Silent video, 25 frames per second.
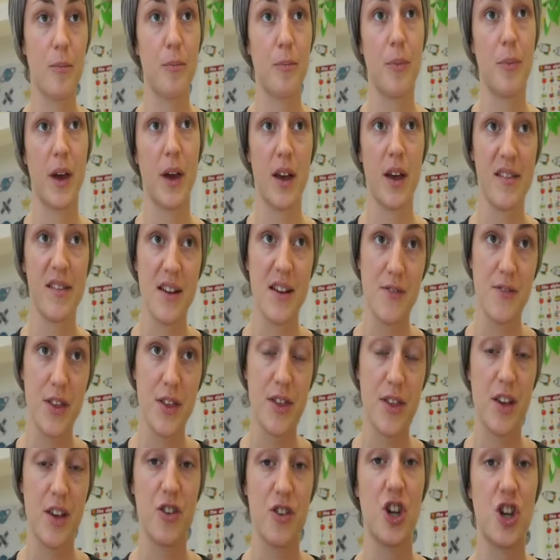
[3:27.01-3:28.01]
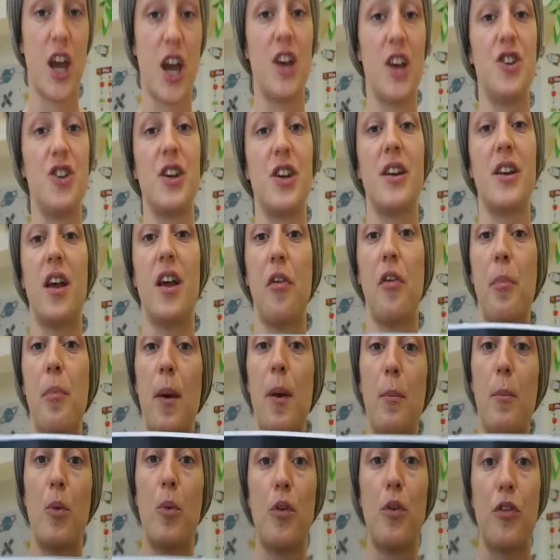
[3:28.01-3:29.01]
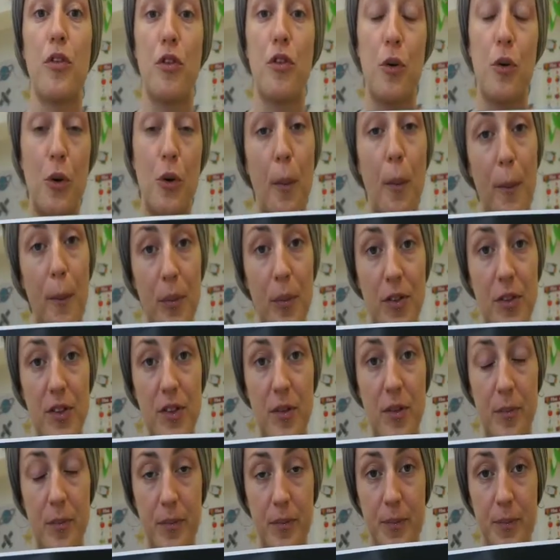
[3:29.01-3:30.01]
Because everything's changing, there's been more storms.